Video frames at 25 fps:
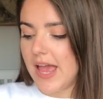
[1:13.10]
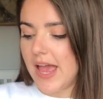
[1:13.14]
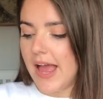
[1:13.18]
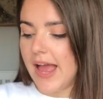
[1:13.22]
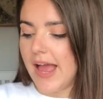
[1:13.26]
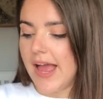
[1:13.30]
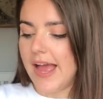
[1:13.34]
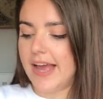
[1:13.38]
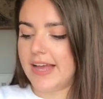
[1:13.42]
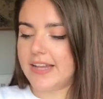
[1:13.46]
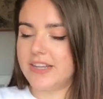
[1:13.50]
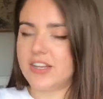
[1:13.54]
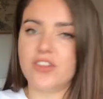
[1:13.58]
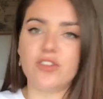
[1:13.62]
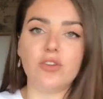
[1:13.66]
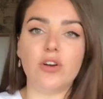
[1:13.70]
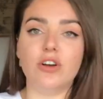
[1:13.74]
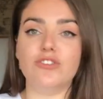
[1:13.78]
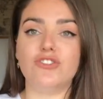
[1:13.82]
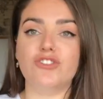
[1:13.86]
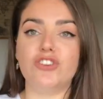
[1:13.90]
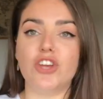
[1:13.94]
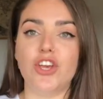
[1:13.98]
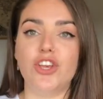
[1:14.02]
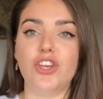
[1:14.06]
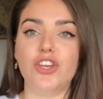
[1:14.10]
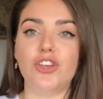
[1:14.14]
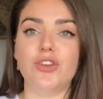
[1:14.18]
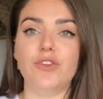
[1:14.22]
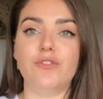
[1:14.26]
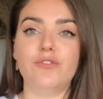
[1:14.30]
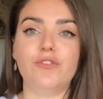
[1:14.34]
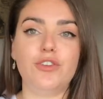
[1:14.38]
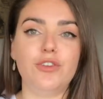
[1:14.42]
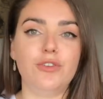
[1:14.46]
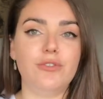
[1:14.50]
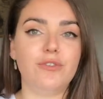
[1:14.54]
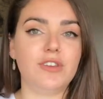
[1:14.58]
and I thought I'd show you a
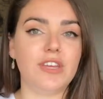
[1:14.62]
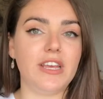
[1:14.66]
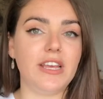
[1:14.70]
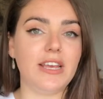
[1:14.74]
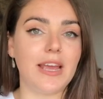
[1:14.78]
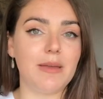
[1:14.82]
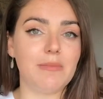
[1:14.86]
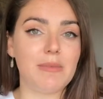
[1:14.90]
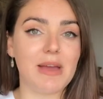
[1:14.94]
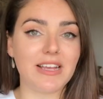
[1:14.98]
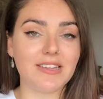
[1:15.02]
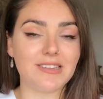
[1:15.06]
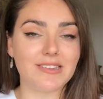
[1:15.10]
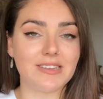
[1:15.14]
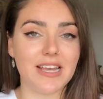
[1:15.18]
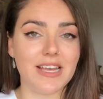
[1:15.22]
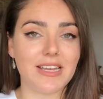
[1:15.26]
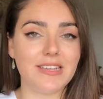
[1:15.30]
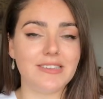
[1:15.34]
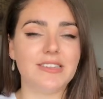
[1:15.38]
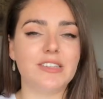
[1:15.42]
few TK Maxx things